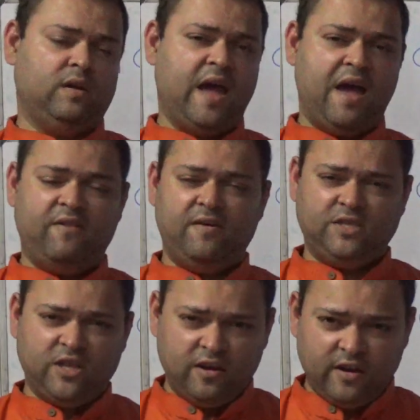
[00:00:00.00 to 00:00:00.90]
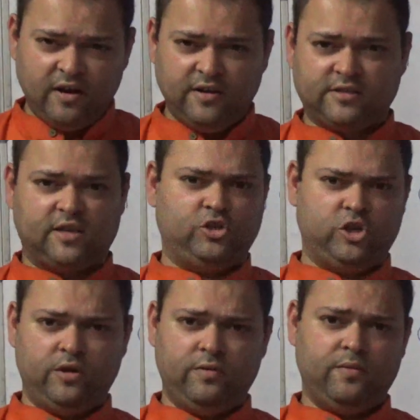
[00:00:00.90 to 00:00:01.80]
have a general
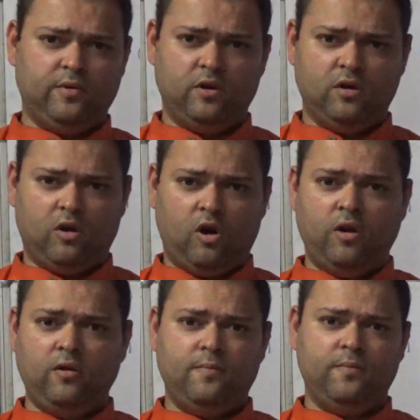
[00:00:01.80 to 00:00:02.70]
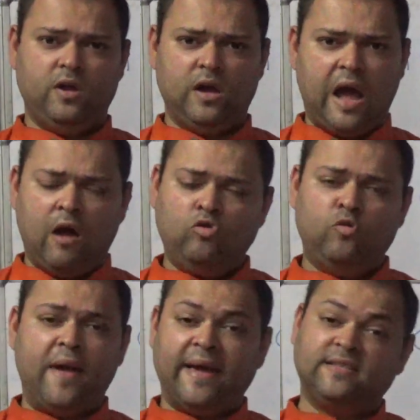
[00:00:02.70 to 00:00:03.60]
discussion on how to
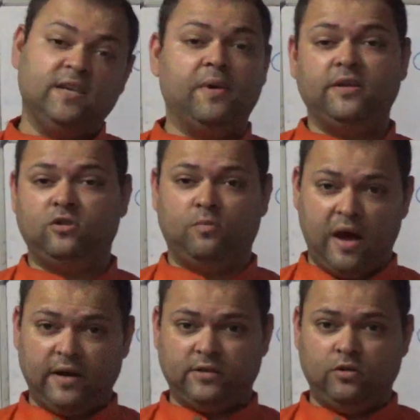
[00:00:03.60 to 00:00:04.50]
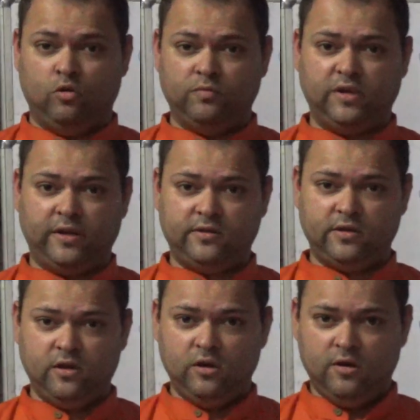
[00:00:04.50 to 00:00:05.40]
maximize your marks in home science.
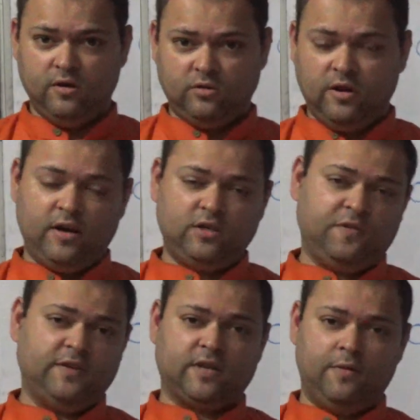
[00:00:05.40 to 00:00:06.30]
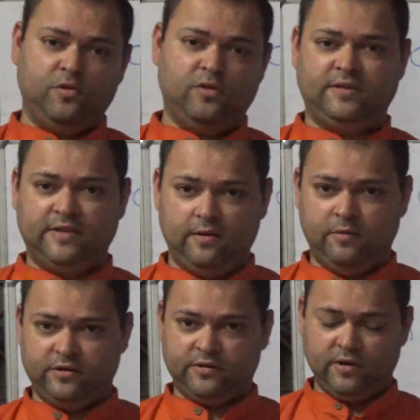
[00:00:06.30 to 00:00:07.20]
So let us first come to the
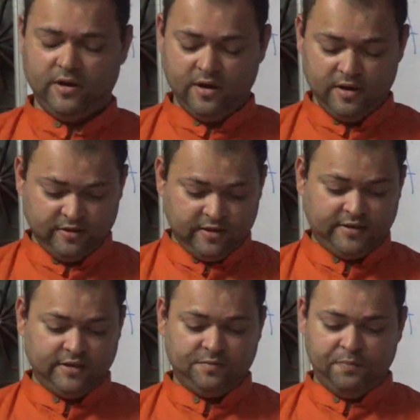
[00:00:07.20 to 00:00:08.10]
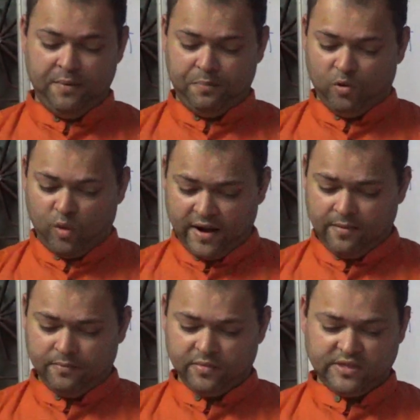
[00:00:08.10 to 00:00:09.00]
syllabus. This is paper 1,
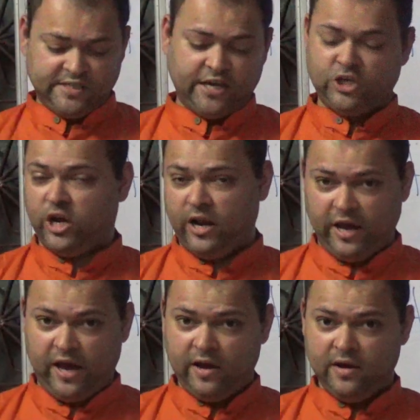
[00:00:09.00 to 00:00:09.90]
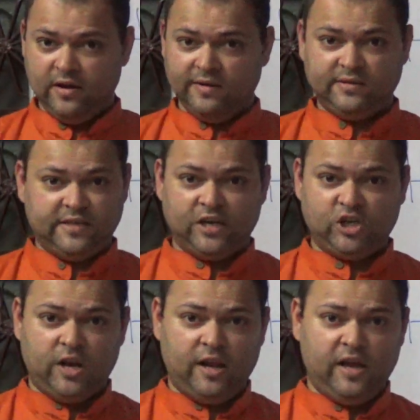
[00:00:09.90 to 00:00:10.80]
section A.
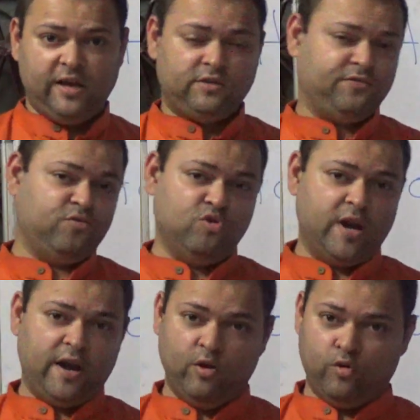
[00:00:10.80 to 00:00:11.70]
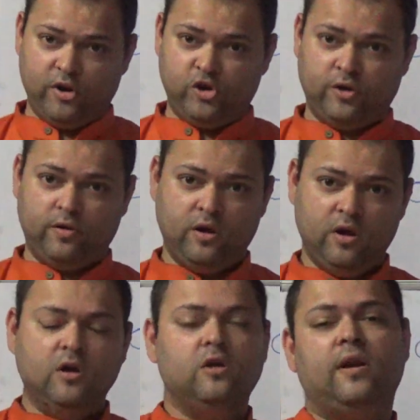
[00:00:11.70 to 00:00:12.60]
Section A is food and nutrition.
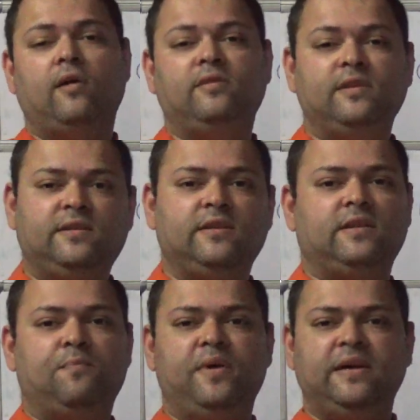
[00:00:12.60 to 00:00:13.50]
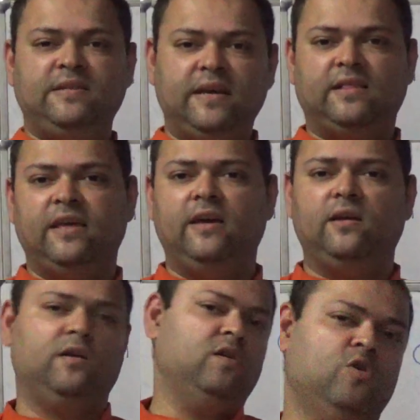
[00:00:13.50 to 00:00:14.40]
Now this is a basic
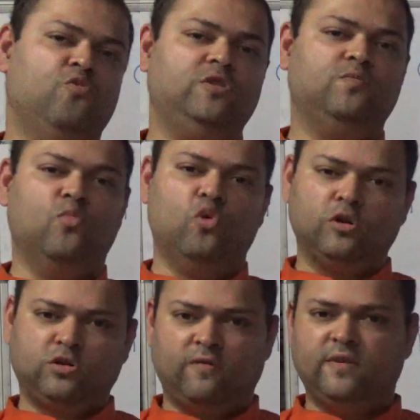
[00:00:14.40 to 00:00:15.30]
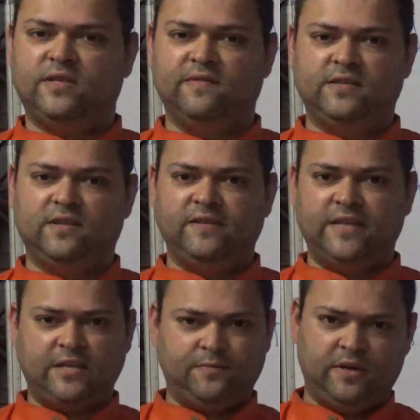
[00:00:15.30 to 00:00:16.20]
thing which most of the civil service
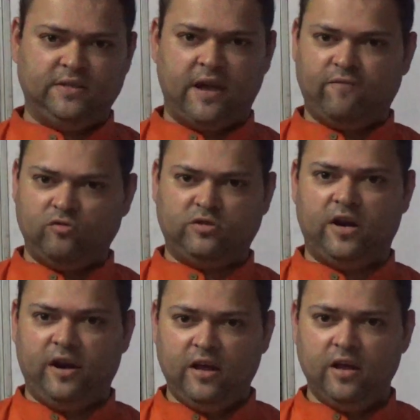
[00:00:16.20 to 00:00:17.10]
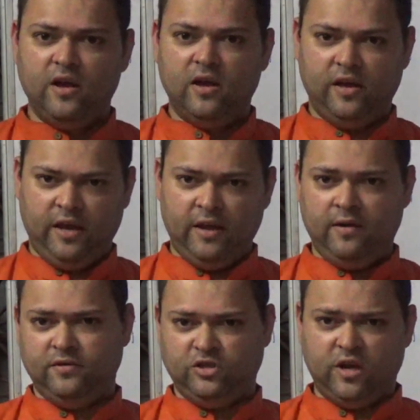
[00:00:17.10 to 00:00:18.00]
aspirants have to study
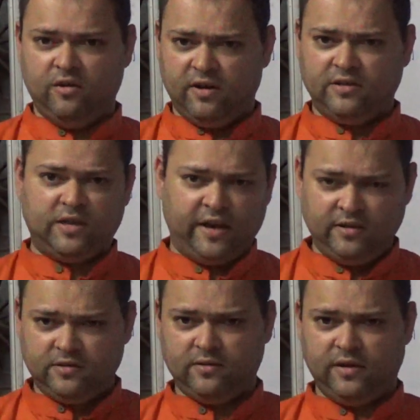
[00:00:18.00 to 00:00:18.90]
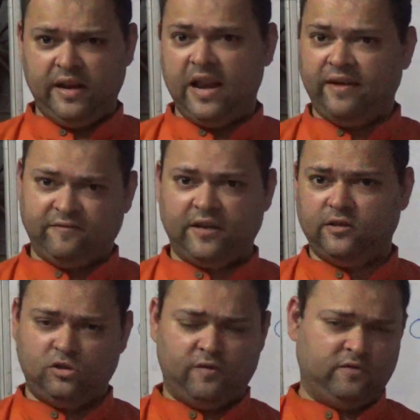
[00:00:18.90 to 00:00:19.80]
in general science. In life
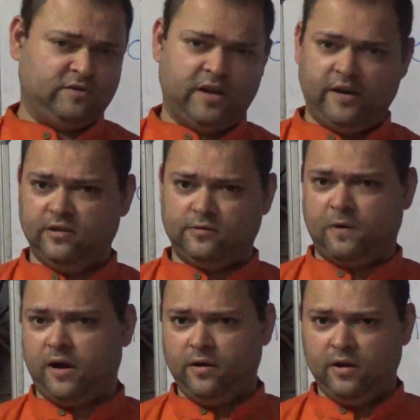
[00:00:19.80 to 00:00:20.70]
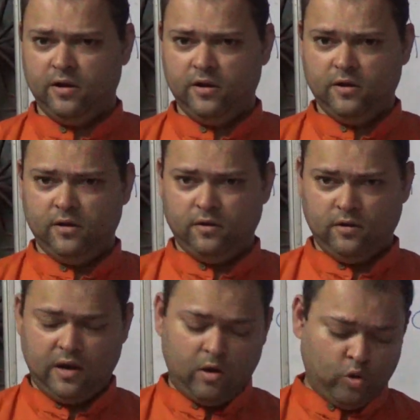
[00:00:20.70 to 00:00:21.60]
science you have to study this part.
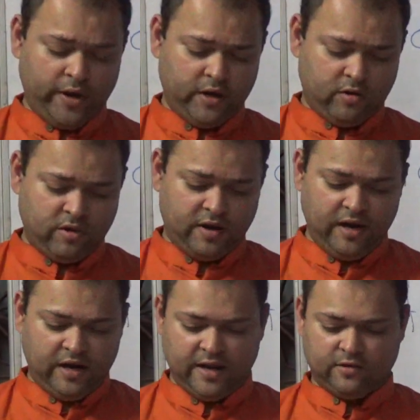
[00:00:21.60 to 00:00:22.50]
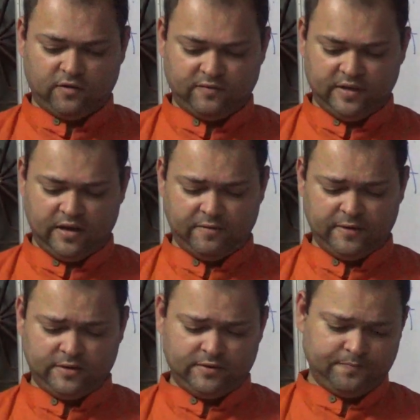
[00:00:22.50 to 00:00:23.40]
Now going into the details of
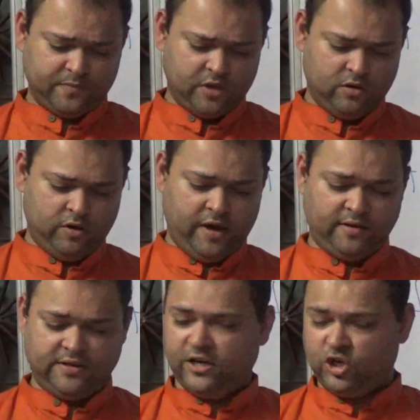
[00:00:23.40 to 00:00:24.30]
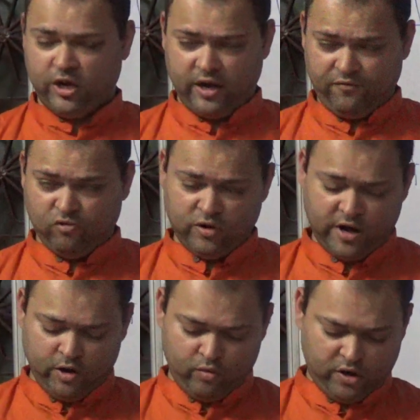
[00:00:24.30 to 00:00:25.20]
syllabus, okay, section A, food
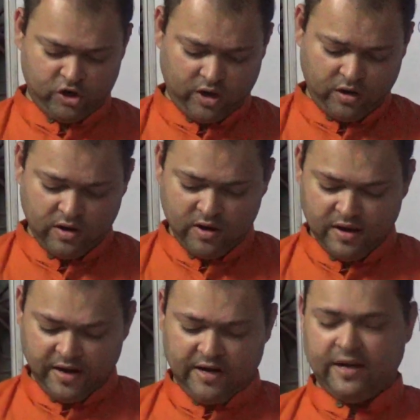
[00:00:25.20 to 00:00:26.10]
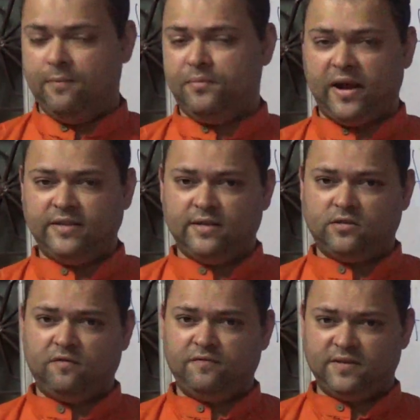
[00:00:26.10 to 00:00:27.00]
and nutrition, it comprises
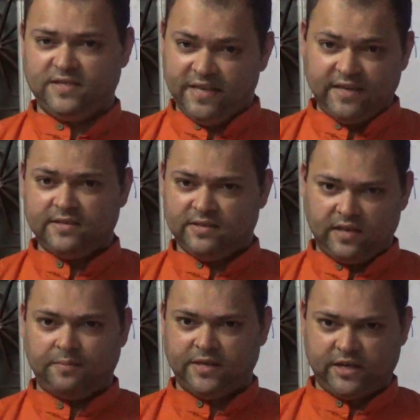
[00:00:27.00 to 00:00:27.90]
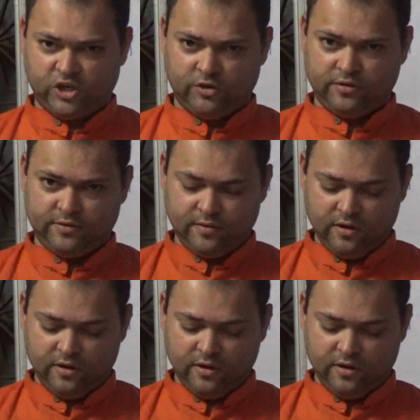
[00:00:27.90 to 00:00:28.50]
of 6 subsections.